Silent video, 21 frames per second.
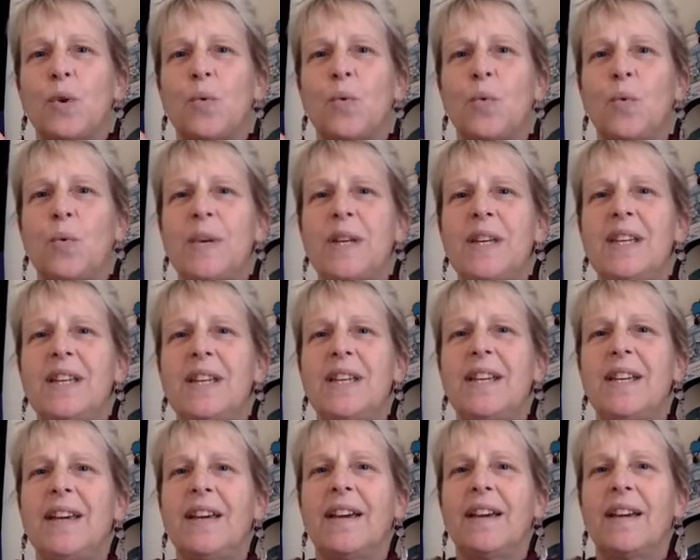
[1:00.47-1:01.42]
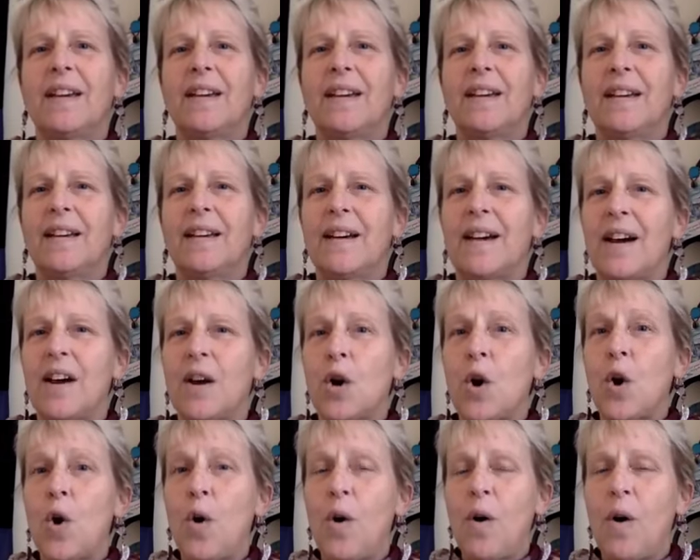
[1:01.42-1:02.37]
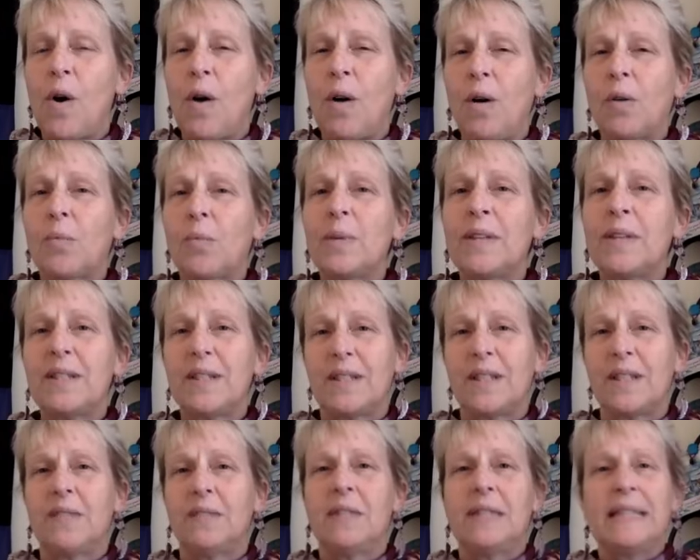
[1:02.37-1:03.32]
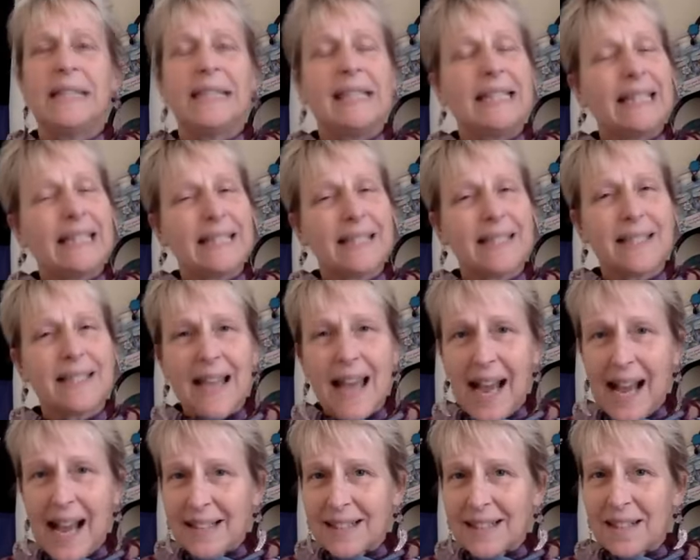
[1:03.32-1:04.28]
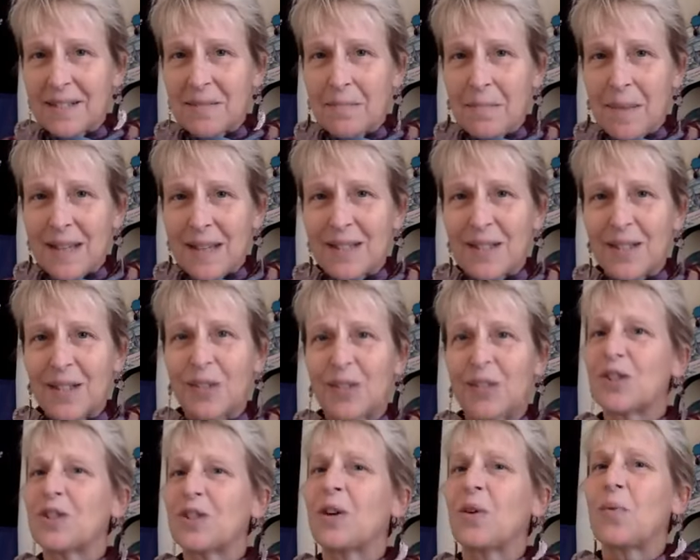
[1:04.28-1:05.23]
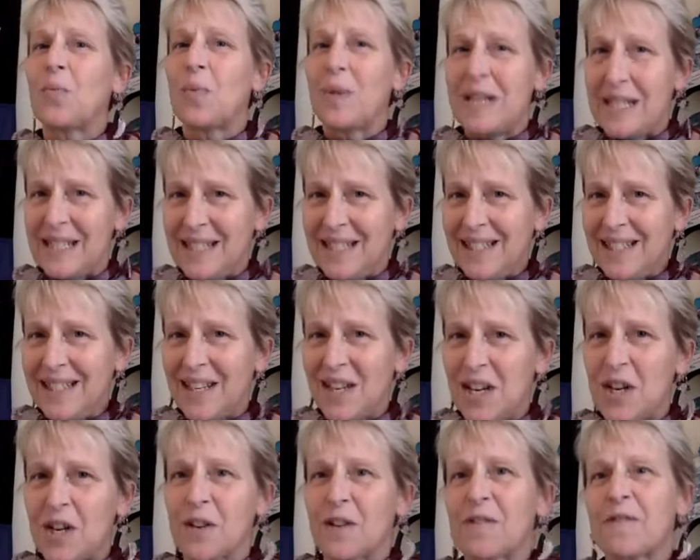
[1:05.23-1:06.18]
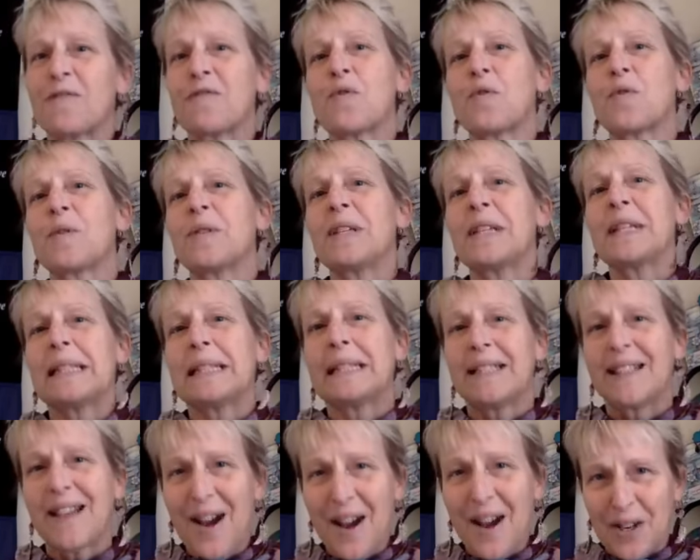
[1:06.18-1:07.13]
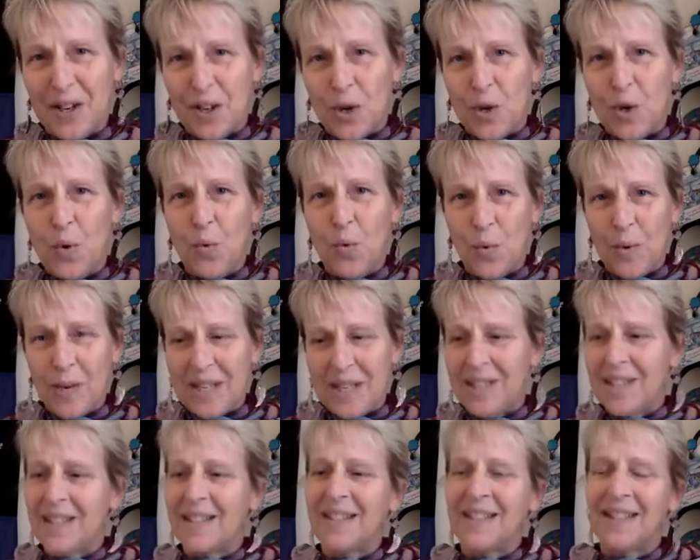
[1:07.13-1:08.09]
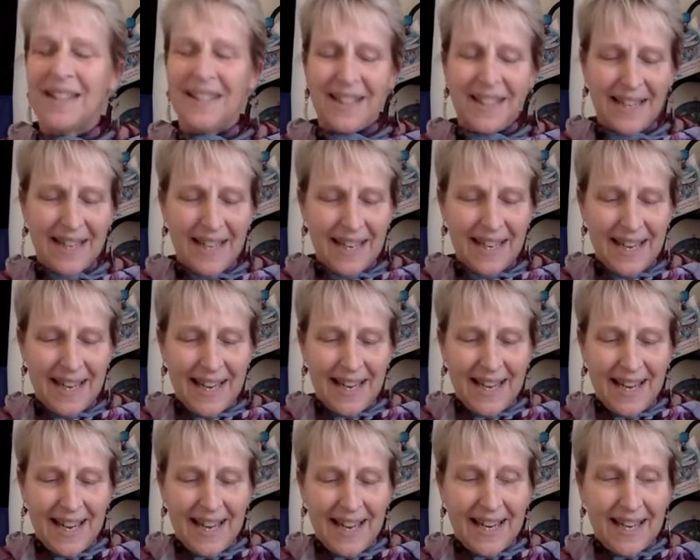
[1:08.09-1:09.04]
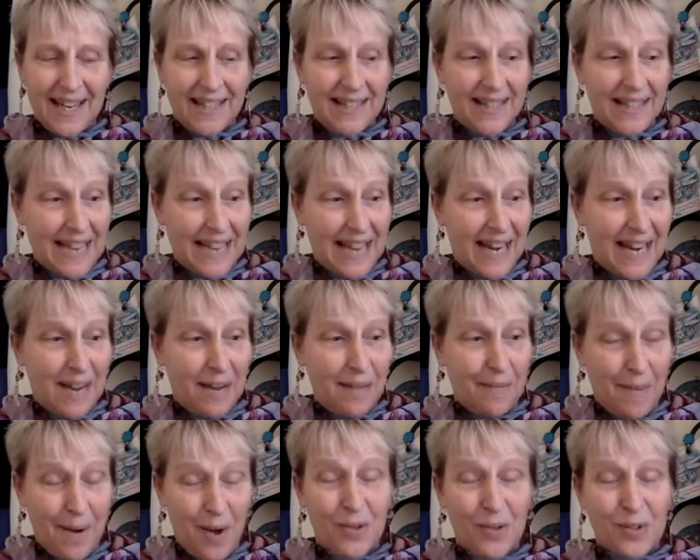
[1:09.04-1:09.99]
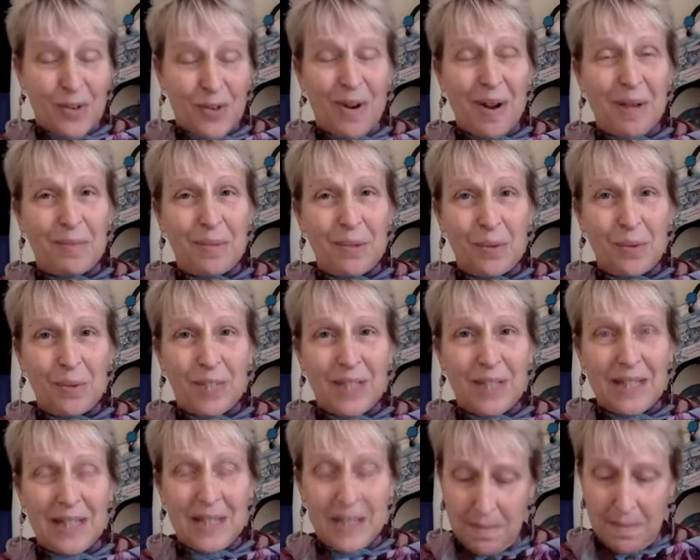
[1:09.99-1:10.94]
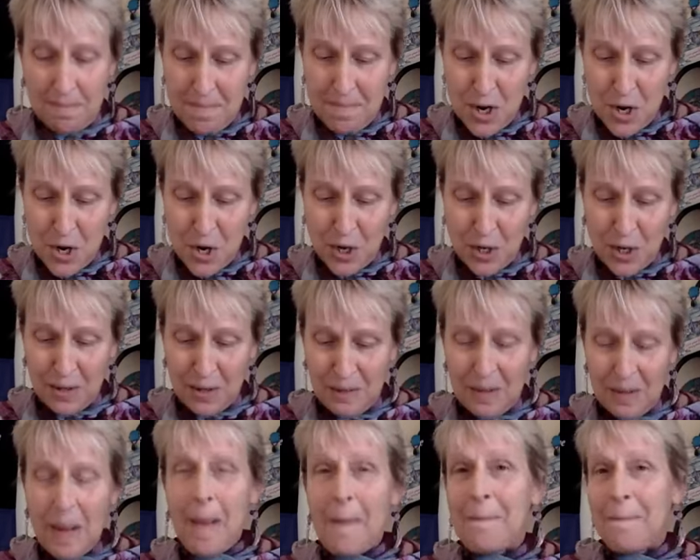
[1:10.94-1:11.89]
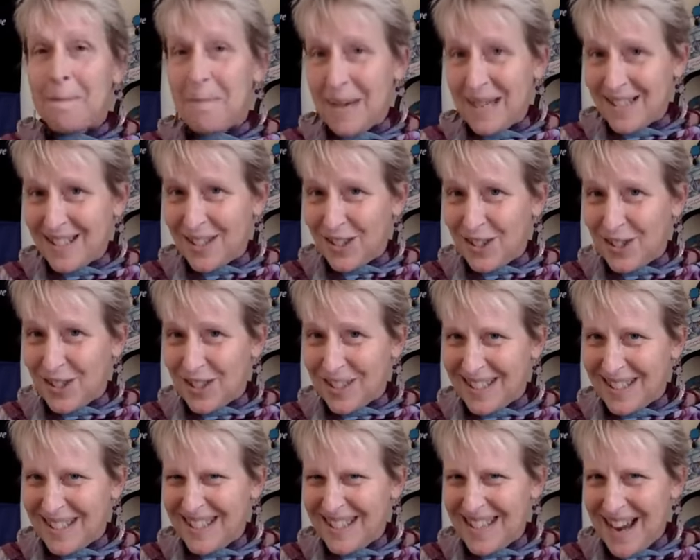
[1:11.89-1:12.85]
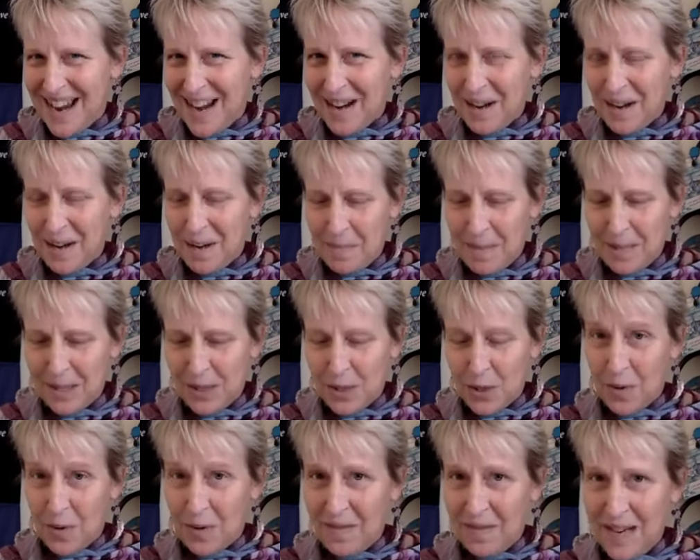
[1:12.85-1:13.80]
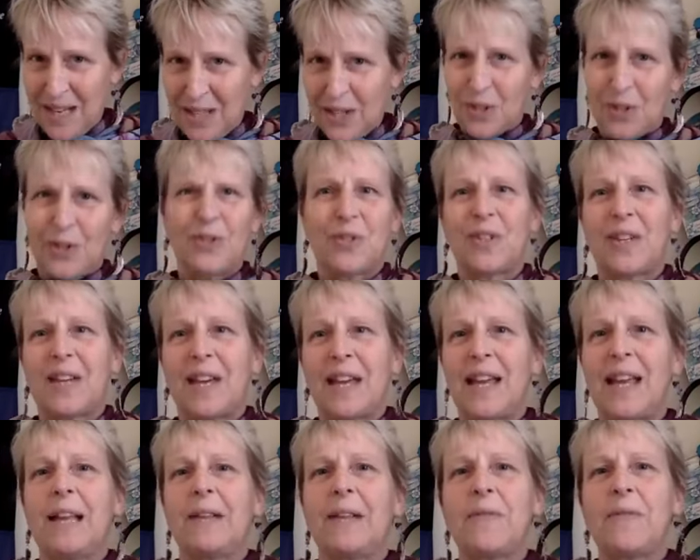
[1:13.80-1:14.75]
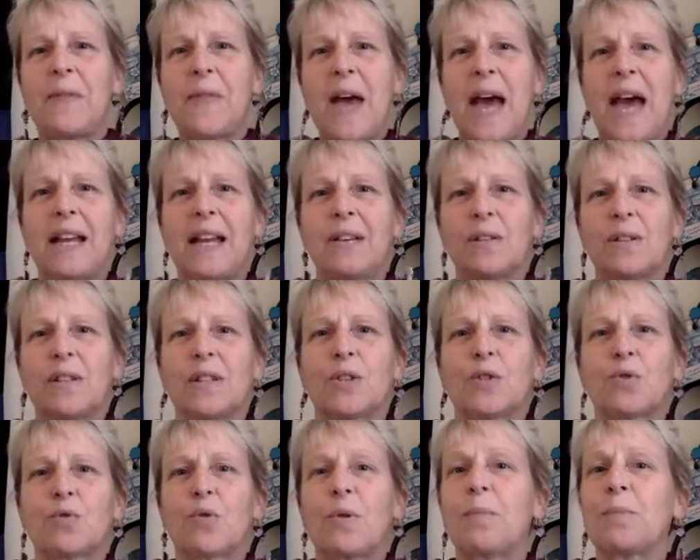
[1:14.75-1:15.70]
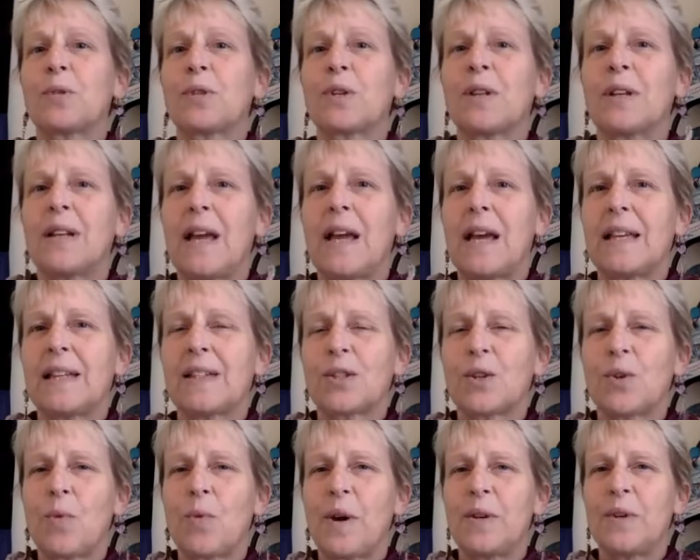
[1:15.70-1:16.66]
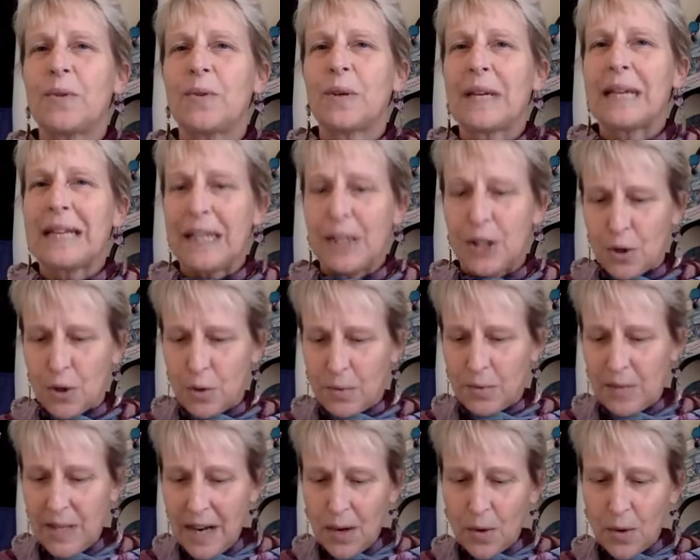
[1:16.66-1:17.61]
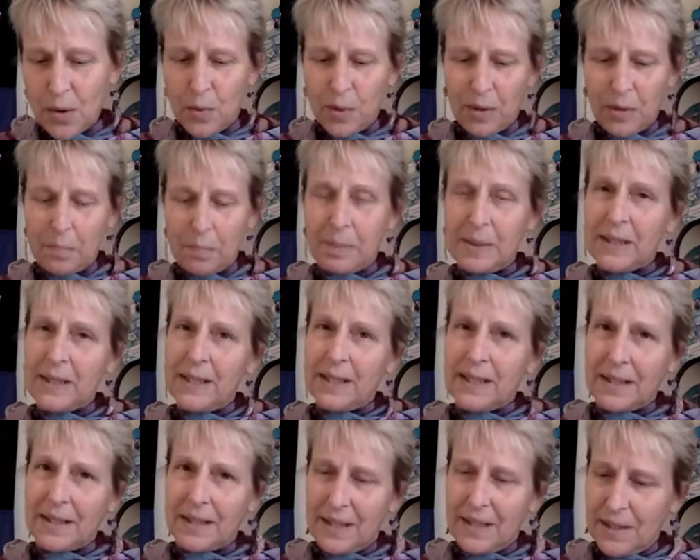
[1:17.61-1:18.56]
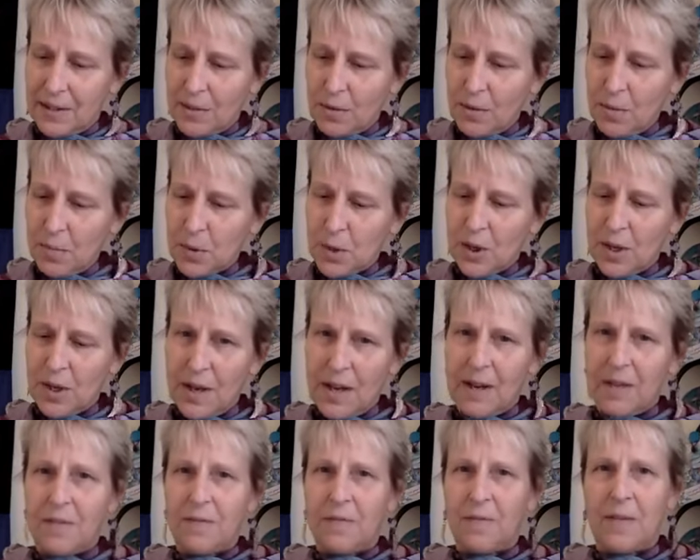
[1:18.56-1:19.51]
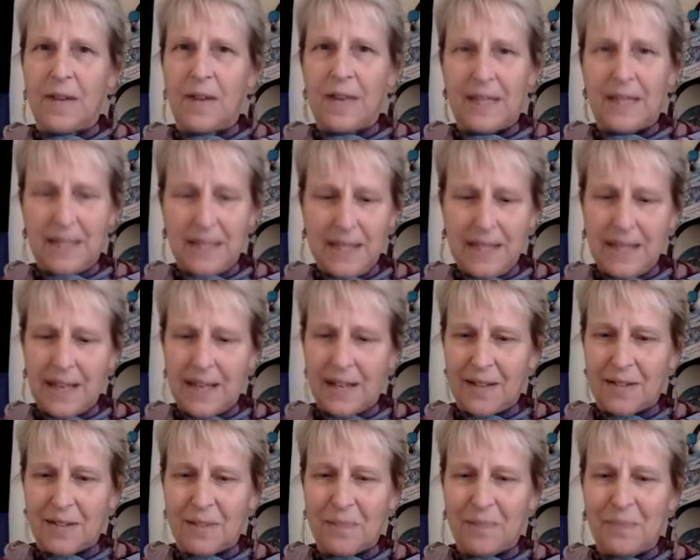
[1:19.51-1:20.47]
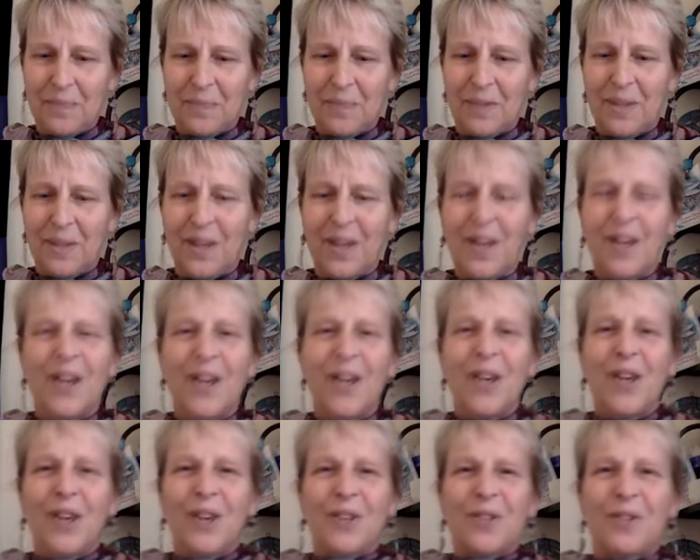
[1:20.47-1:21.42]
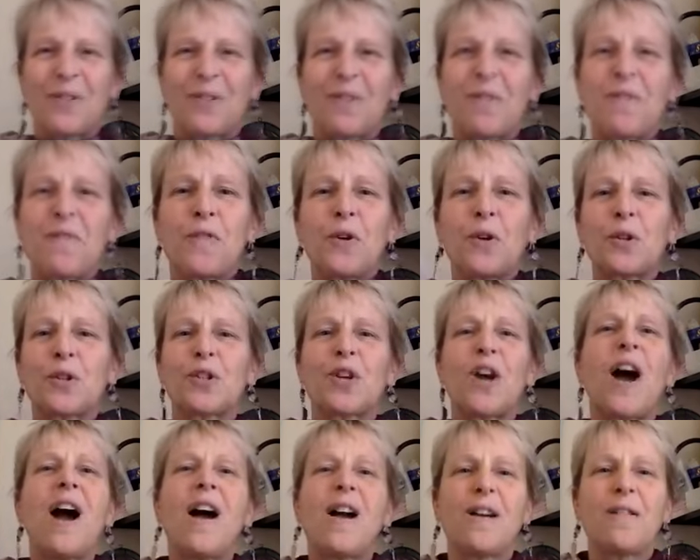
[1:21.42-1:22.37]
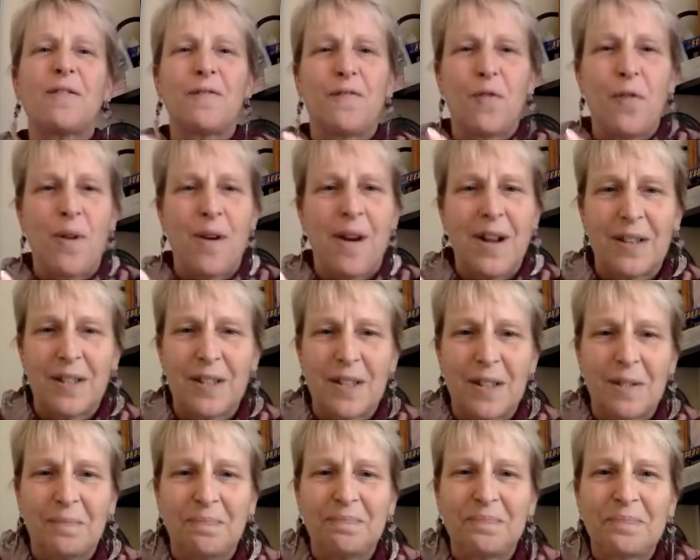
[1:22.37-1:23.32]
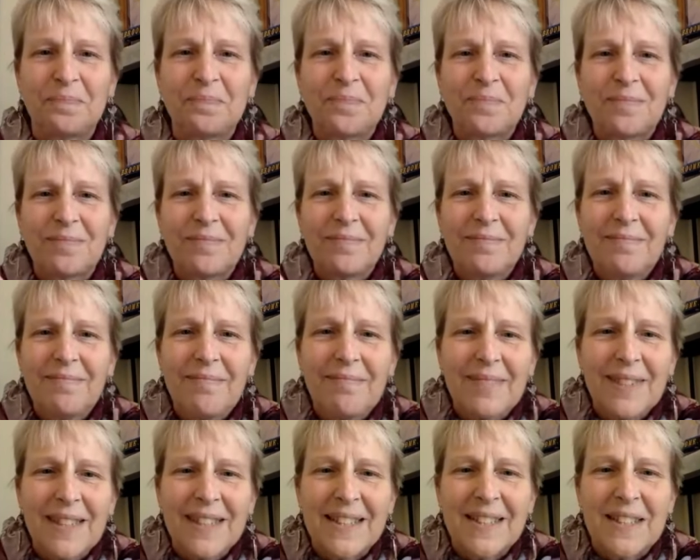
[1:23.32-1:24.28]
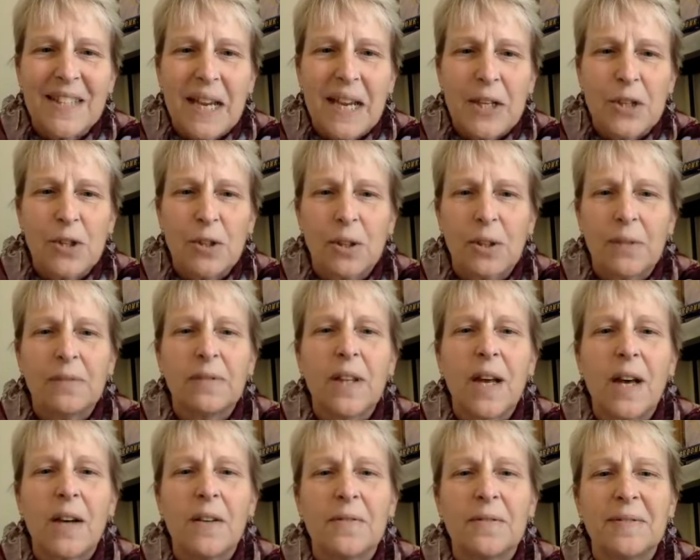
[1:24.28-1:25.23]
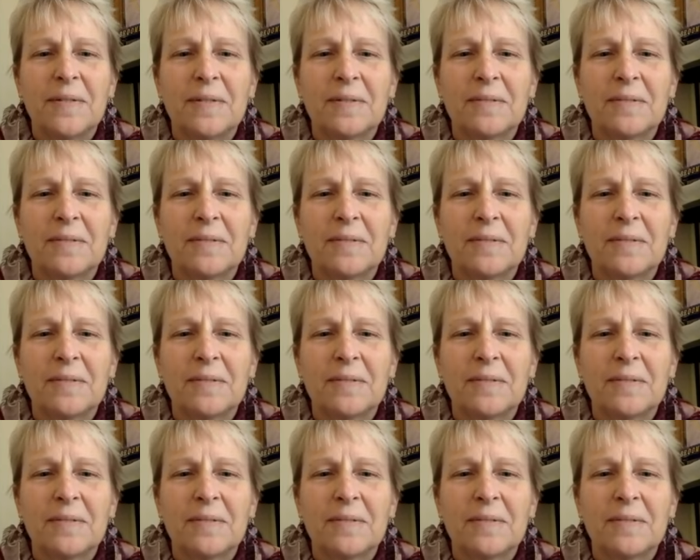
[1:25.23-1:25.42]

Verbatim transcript: we are all receiving the exact message that we need to hear for the entire week. And again, I'm also I'm using the Miracle Messages deck by Joan of Angels, and that description as to where you can get your own deck will be in the description of and details. So the first card for us is Angel of Love.